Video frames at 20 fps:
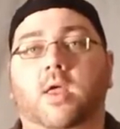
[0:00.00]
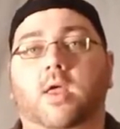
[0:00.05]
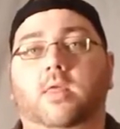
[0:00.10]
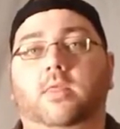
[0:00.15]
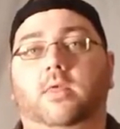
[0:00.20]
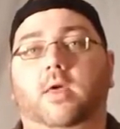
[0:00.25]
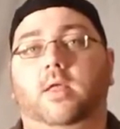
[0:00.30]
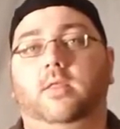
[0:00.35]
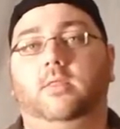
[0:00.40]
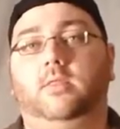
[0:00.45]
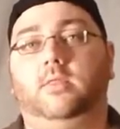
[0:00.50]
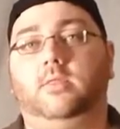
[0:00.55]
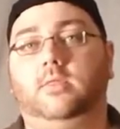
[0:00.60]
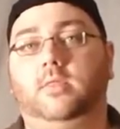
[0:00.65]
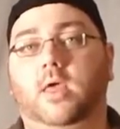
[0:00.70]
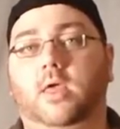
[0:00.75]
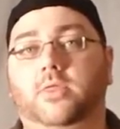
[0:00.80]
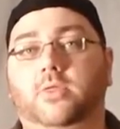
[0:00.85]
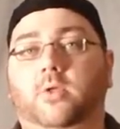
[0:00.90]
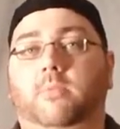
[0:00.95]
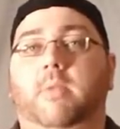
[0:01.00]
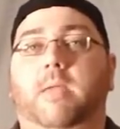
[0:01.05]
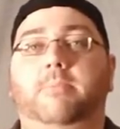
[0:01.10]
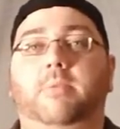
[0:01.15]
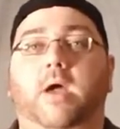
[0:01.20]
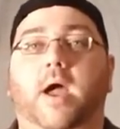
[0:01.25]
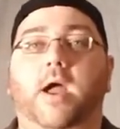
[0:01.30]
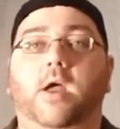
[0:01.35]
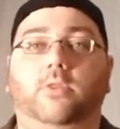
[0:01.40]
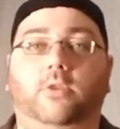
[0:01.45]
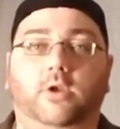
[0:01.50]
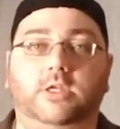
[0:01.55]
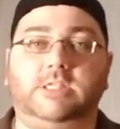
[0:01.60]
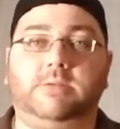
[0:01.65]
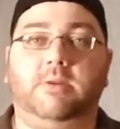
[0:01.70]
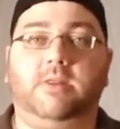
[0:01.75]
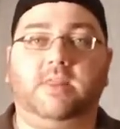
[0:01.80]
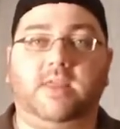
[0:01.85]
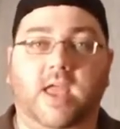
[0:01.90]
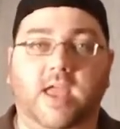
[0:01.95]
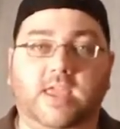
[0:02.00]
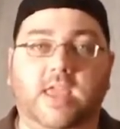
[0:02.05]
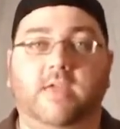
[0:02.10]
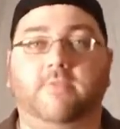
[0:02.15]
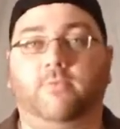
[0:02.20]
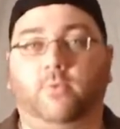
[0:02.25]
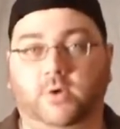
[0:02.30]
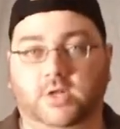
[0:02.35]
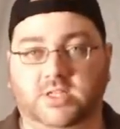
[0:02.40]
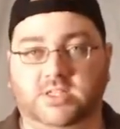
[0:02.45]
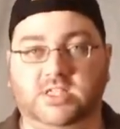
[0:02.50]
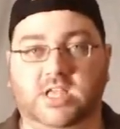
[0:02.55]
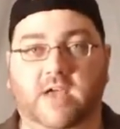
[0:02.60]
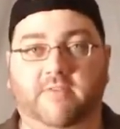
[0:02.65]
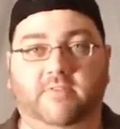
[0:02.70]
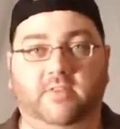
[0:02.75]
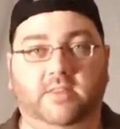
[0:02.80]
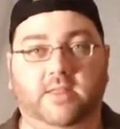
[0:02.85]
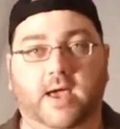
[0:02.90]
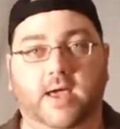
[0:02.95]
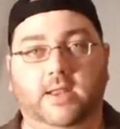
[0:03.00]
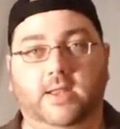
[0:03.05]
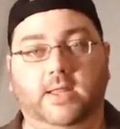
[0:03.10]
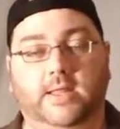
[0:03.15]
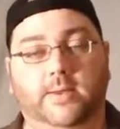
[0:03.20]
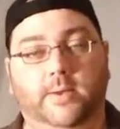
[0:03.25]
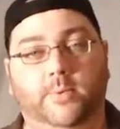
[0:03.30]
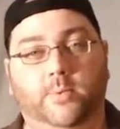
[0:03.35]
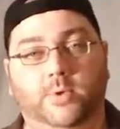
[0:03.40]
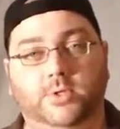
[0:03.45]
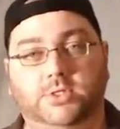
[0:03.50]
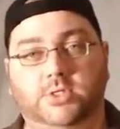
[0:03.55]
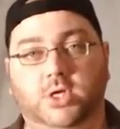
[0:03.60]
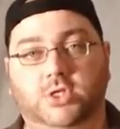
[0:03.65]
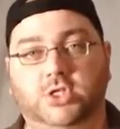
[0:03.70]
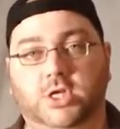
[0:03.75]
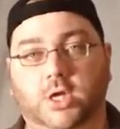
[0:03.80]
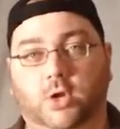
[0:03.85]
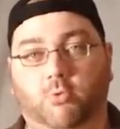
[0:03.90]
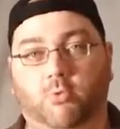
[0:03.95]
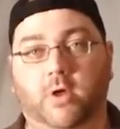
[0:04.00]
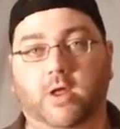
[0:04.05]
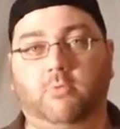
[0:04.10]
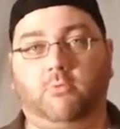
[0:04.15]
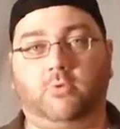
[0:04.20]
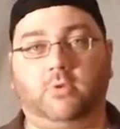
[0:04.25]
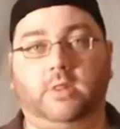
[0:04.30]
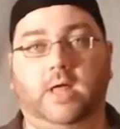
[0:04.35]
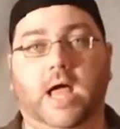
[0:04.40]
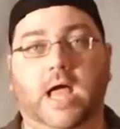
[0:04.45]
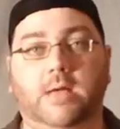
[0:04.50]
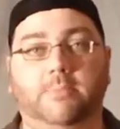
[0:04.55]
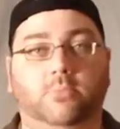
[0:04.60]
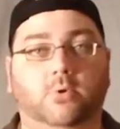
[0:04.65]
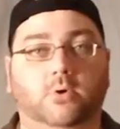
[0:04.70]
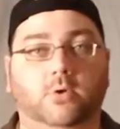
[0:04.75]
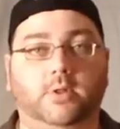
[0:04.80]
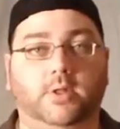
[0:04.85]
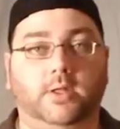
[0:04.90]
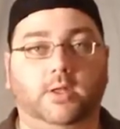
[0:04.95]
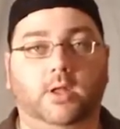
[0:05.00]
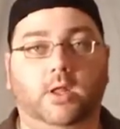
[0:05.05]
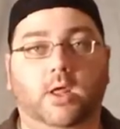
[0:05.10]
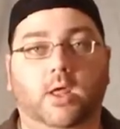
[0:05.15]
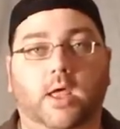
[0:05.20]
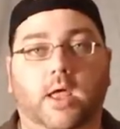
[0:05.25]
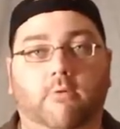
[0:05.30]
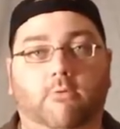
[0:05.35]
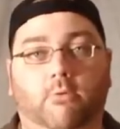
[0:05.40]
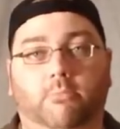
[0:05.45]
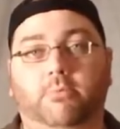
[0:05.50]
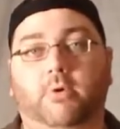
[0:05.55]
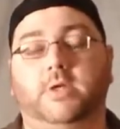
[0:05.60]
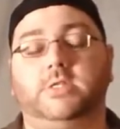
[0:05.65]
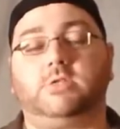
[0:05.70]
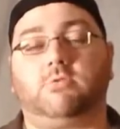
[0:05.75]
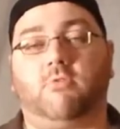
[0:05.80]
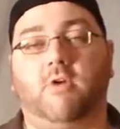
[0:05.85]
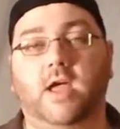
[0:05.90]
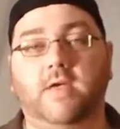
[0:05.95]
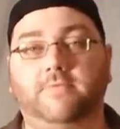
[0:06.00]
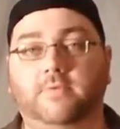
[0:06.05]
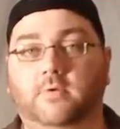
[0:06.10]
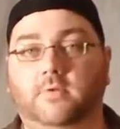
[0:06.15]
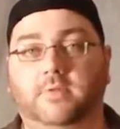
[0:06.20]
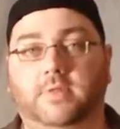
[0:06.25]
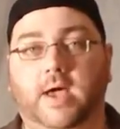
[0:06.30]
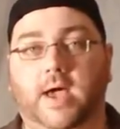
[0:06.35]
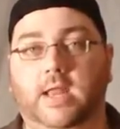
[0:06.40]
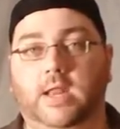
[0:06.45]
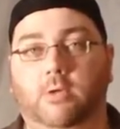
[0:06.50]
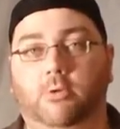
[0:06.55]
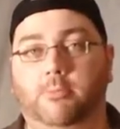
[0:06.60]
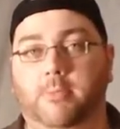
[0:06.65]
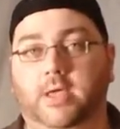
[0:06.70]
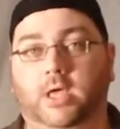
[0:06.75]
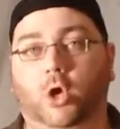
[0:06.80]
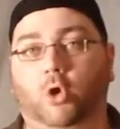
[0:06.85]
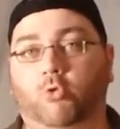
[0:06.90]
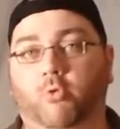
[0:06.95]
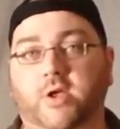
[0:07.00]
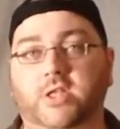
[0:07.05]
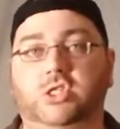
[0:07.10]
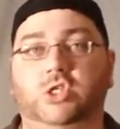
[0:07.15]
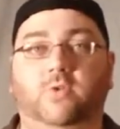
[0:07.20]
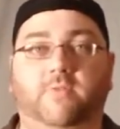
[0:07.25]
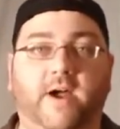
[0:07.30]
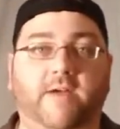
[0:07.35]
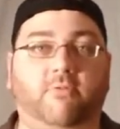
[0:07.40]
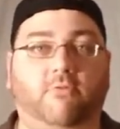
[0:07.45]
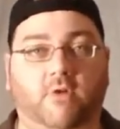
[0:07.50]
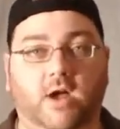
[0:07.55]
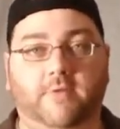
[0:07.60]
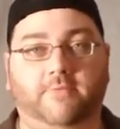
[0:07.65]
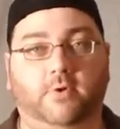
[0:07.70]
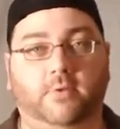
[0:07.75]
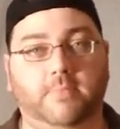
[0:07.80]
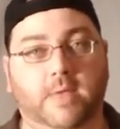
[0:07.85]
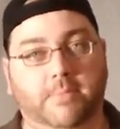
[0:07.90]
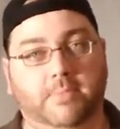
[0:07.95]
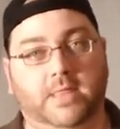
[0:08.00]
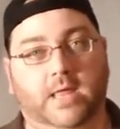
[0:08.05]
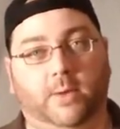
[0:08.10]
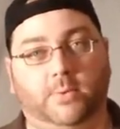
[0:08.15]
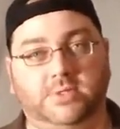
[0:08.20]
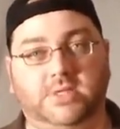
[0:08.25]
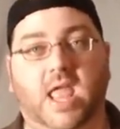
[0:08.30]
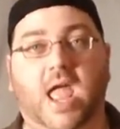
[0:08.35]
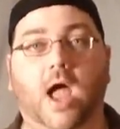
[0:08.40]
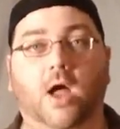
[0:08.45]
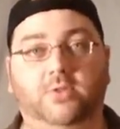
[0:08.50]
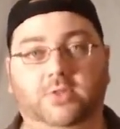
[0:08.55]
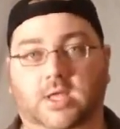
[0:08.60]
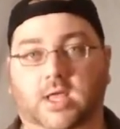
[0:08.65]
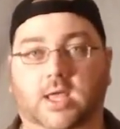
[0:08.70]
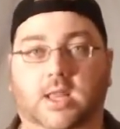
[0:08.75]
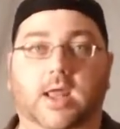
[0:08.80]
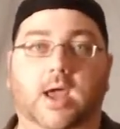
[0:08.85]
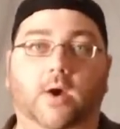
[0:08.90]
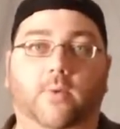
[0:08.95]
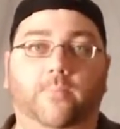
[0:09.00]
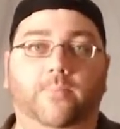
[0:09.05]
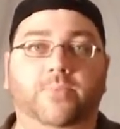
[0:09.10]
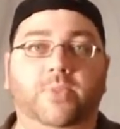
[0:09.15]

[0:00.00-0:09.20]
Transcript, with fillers: that they thought maybe I underestimated the AK-47, that it was such a great, reliable, and robust rifle that it would make a great survival rifle, and maybe that I was counting it out.